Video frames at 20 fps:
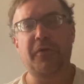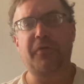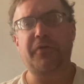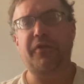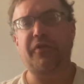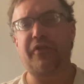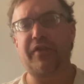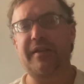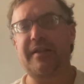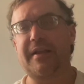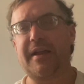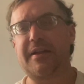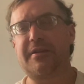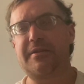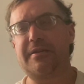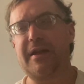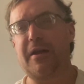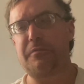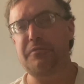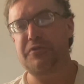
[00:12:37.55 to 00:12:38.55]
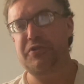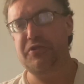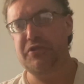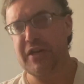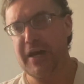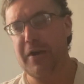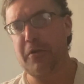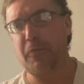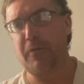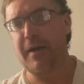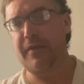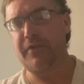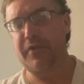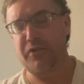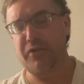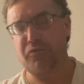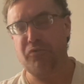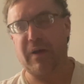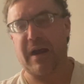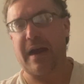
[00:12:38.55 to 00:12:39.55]
the thing that helps generate the
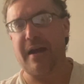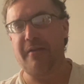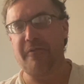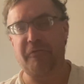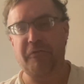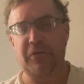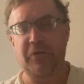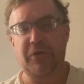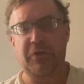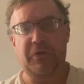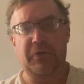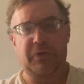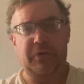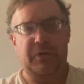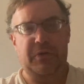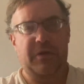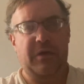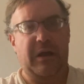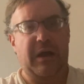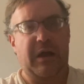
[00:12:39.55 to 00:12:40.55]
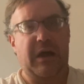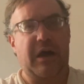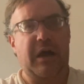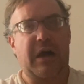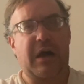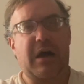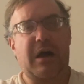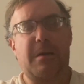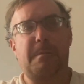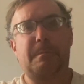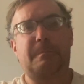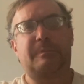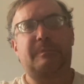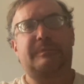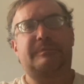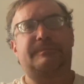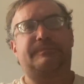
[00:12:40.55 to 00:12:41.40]
drive um,